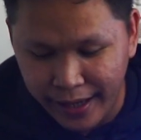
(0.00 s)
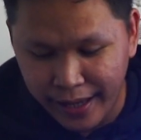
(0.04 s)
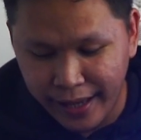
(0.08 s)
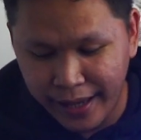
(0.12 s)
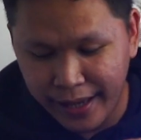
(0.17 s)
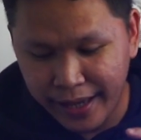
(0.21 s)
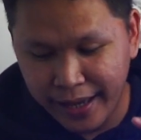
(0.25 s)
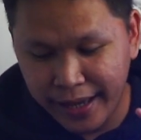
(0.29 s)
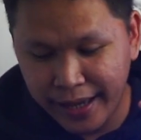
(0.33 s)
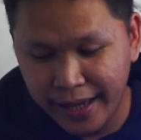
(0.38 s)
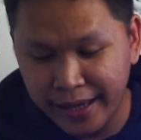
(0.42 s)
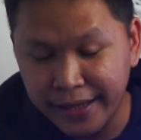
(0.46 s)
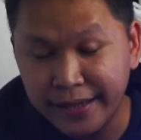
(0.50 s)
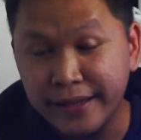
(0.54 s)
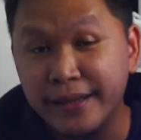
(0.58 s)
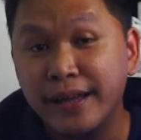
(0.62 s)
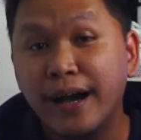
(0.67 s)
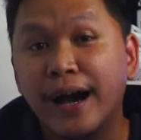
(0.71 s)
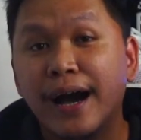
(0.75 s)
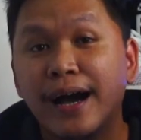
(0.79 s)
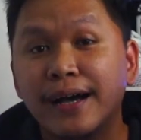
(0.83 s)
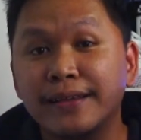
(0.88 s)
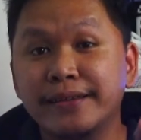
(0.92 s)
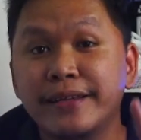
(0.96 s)
and
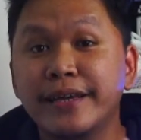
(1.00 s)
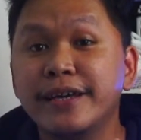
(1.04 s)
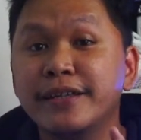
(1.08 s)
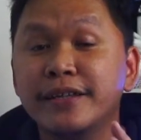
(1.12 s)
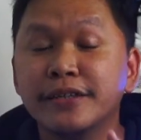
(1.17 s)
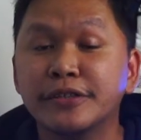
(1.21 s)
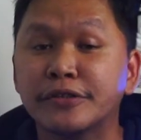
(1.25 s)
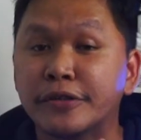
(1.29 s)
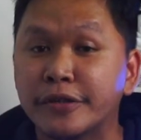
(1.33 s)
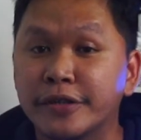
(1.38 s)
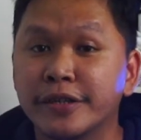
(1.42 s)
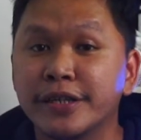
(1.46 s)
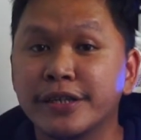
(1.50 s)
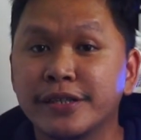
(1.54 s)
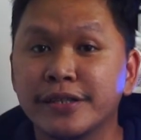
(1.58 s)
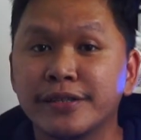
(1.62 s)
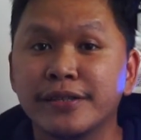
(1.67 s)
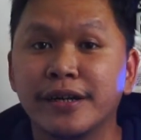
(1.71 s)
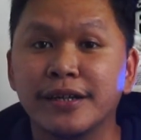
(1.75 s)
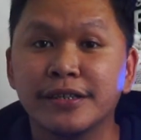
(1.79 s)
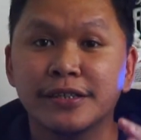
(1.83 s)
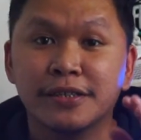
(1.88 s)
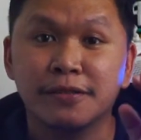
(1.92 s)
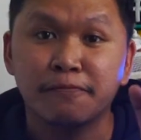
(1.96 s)
Adidas
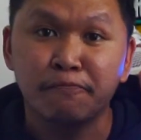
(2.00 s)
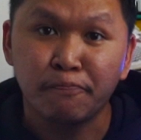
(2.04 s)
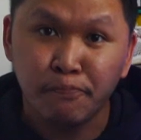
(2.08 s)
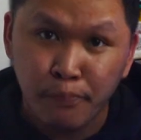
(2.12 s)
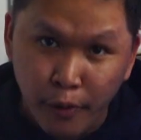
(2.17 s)
Originals